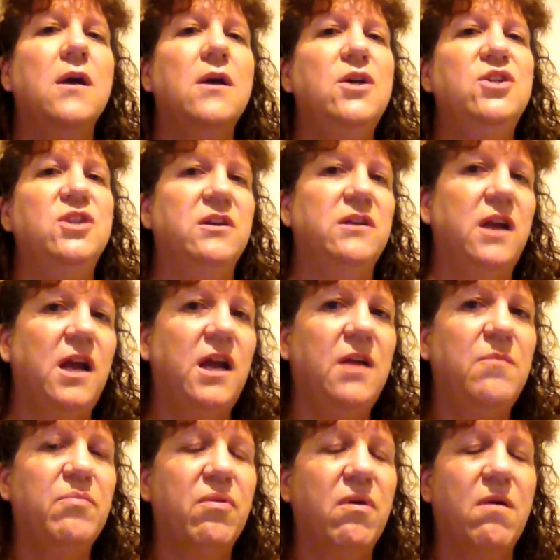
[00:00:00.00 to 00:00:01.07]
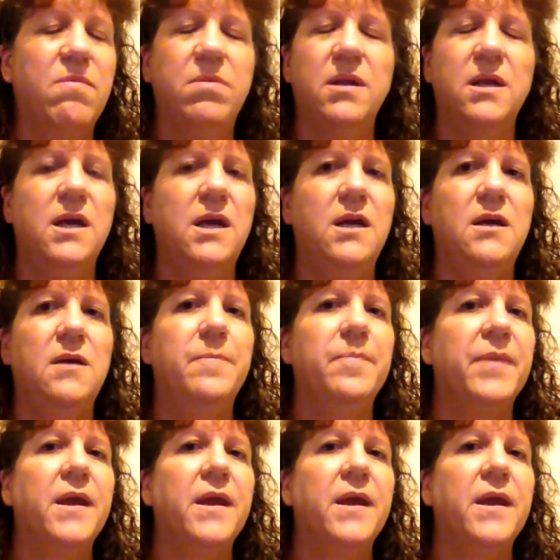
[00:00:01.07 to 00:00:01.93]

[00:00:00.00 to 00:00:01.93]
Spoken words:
you don't eat properly,